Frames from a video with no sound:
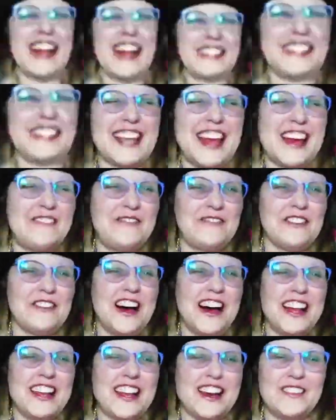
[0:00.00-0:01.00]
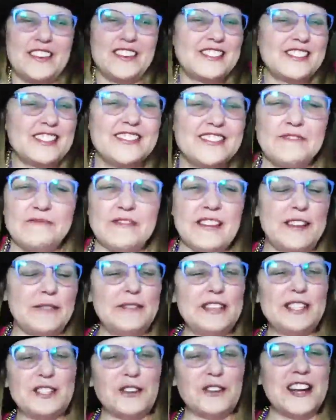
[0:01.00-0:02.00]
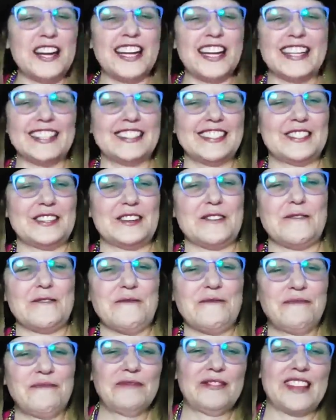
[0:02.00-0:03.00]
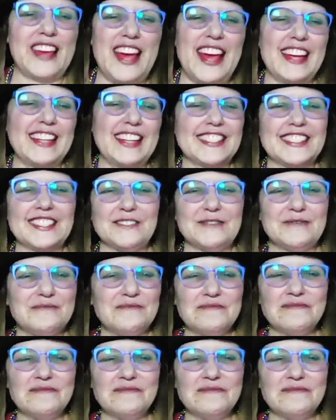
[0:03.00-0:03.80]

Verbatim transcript: I just had fun. I am I'm enjoying it. So thanks.